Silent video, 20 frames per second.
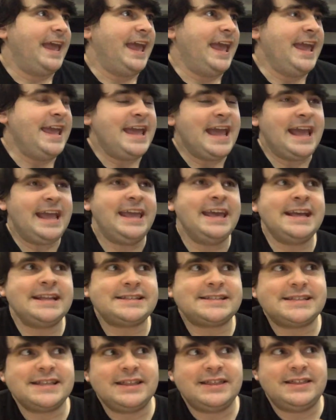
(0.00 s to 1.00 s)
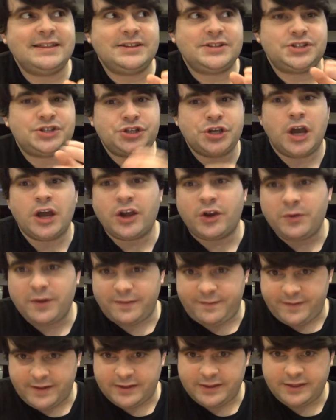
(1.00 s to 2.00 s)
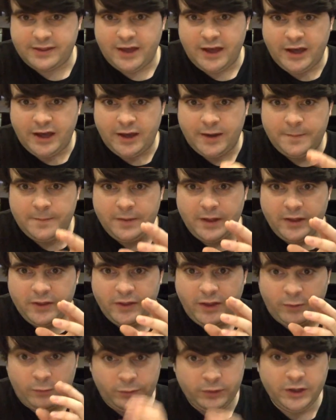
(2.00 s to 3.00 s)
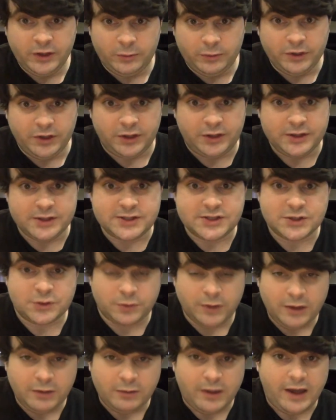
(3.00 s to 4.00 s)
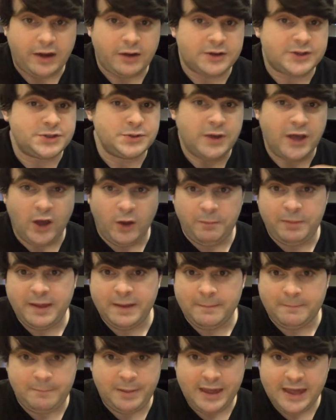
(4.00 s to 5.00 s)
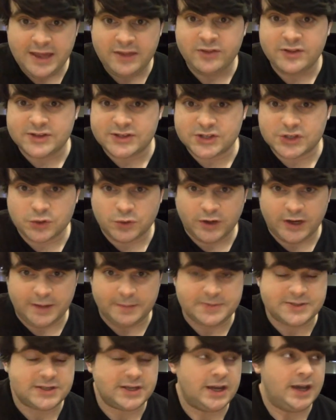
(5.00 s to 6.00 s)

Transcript: He gets Chuck Griffith, uh, a really, really good screenwriter, to help him pen the script.